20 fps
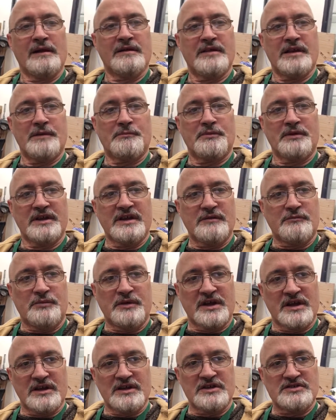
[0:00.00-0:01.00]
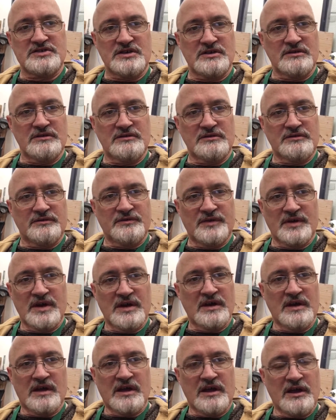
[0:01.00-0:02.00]
that believe because you've
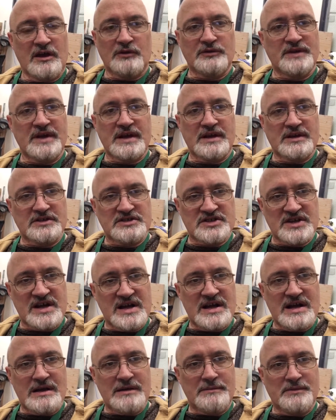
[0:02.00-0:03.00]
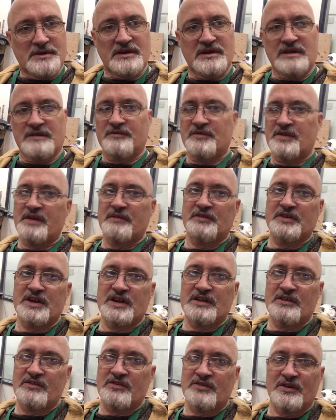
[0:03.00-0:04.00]
held down a job and you've never
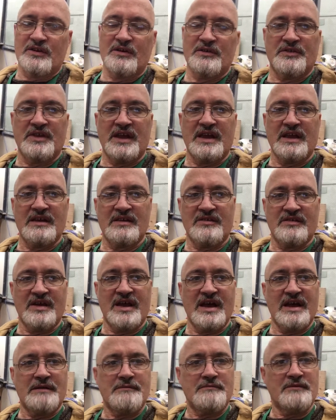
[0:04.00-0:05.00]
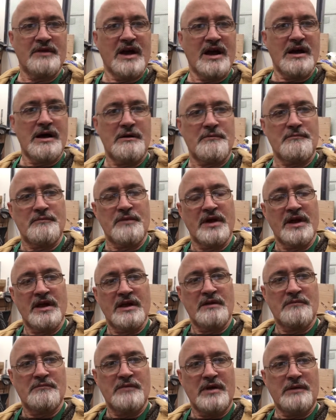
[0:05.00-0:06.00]
done certain things that
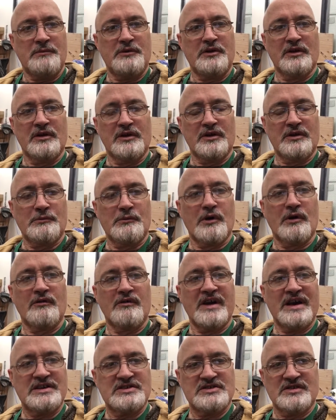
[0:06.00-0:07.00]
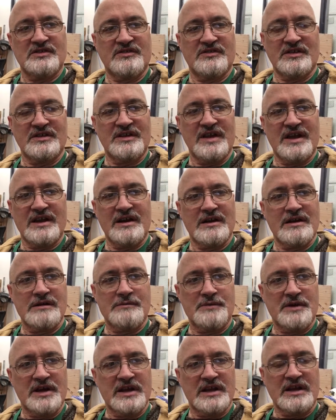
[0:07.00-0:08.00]
um, maybe you're a little more righteous than they are.
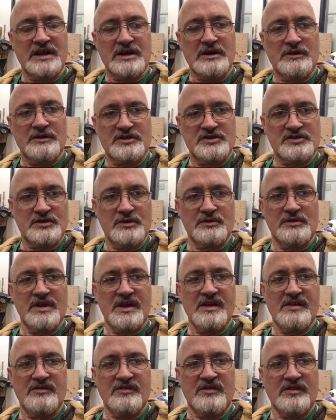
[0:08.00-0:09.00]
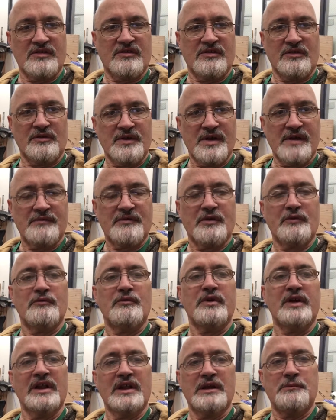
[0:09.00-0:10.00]
But you know, the truth is, is you'll never
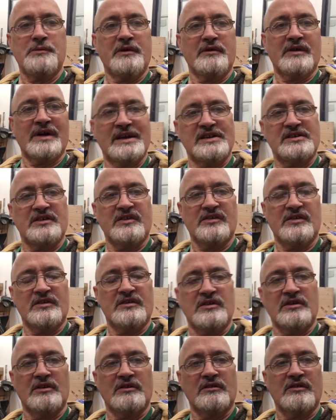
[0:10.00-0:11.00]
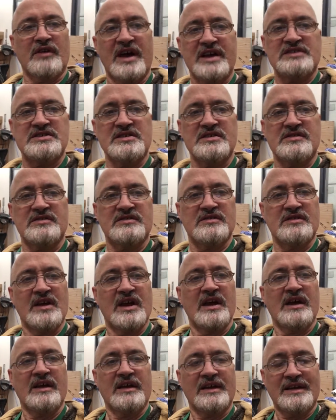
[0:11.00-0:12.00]
really be righteous until your
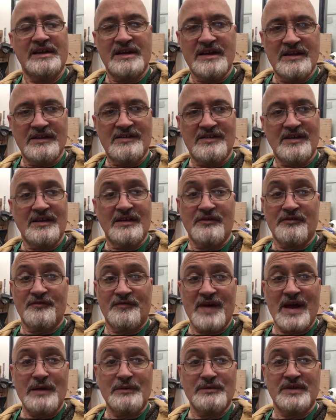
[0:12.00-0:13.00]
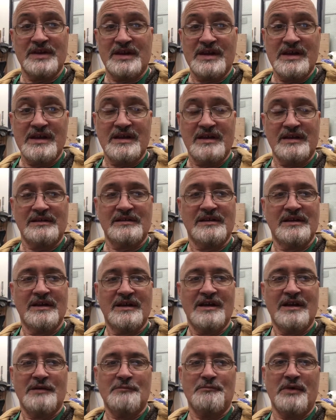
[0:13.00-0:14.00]
righteousness is founded in
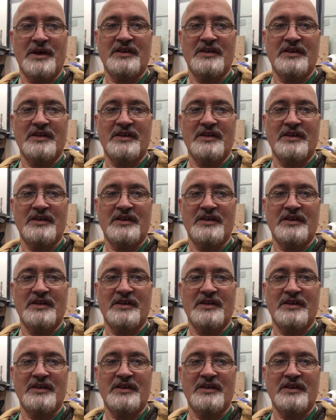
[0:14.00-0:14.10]
and